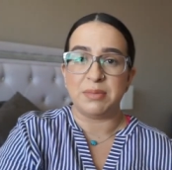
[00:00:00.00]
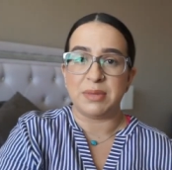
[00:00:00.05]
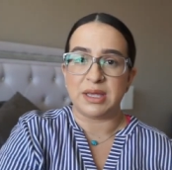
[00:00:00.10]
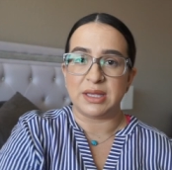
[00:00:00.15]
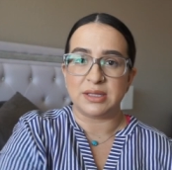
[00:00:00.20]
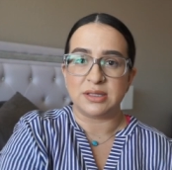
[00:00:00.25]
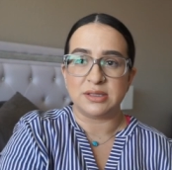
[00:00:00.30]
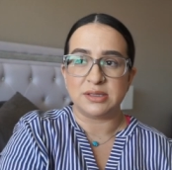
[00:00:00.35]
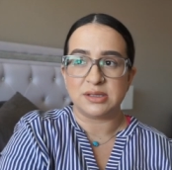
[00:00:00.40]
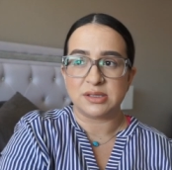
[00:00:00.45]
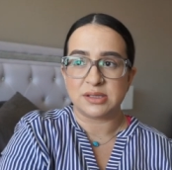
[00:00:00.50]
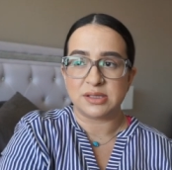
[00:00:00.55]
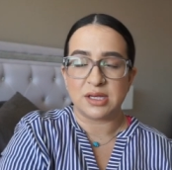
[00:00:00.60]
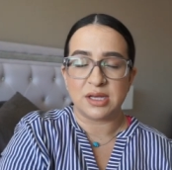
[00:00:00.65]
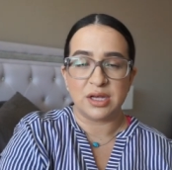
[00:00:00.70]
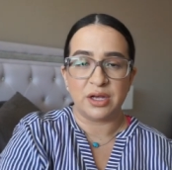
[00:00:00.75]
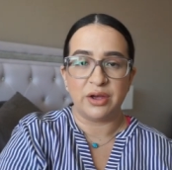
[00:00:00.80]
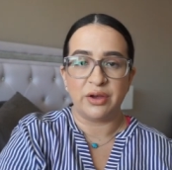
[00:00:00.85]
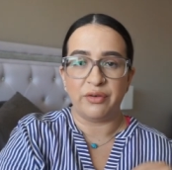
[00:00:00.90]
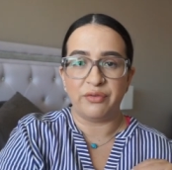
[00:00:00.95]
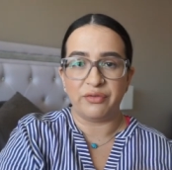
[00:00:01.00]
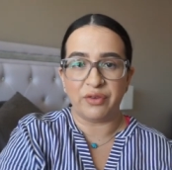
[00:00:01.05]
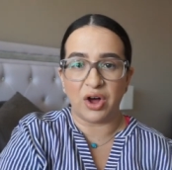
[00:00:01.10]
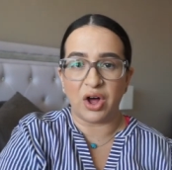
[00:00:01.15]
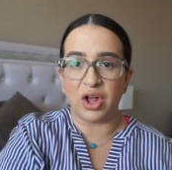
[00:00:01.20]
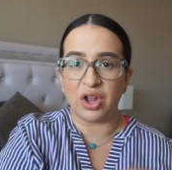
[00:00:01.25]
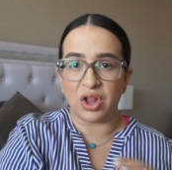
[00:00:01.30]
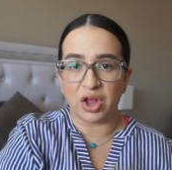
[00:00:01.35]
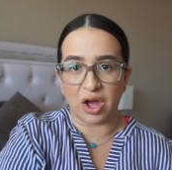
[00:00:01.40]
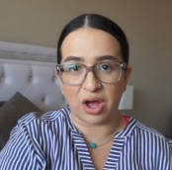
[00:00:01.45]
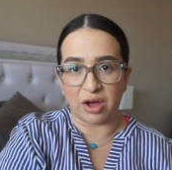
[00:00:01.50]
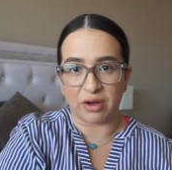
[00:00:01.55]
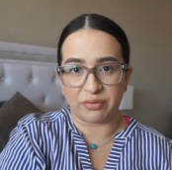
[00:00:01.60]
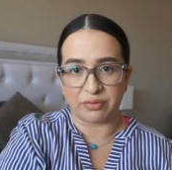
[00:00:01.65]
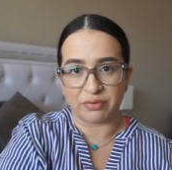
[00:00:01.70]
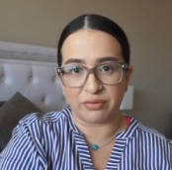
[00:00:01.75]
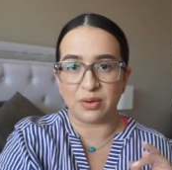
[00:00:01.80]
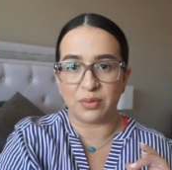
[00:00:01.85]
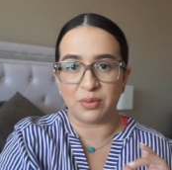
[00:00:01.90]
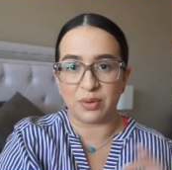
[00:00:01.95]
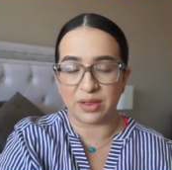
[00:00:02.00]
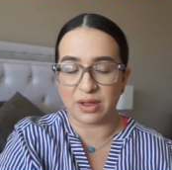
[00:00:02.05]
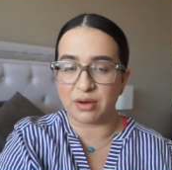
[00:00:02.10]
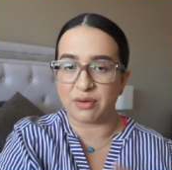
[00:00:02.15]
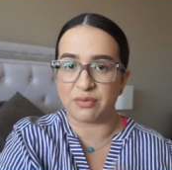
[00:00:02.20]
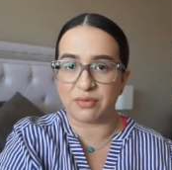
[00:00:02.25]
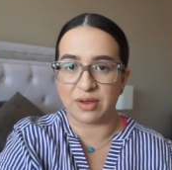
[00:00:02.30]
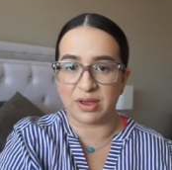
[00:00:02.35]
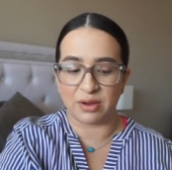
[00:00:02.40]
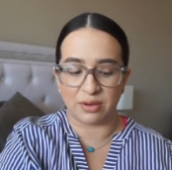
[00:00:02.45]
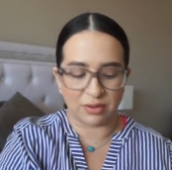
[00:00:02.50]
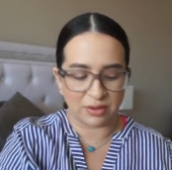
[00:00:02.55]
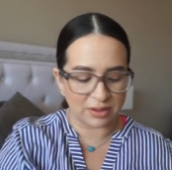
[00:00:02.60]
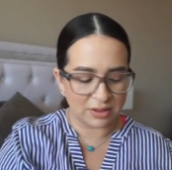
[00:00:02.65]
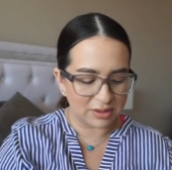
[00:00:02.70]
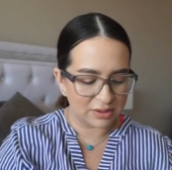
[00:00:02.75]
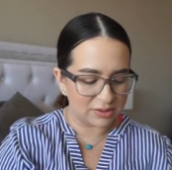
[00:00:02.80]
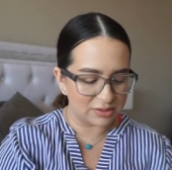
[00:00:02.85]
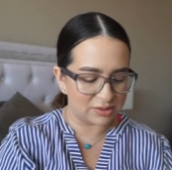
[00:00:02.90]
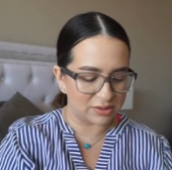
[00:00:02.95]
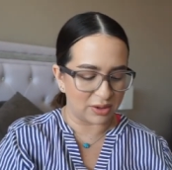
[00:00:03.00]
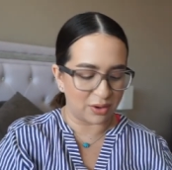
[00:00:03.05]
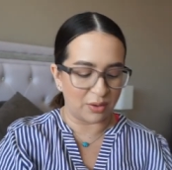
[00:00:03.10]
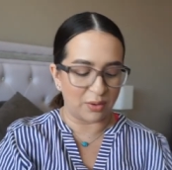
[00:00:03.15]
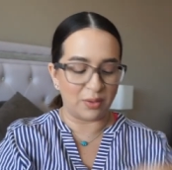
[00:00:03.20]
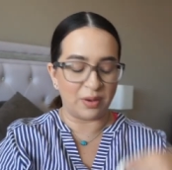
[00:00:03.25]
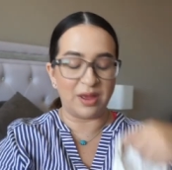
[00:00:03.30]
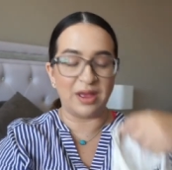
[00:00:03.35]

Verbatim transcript: mittens fall off without fail. So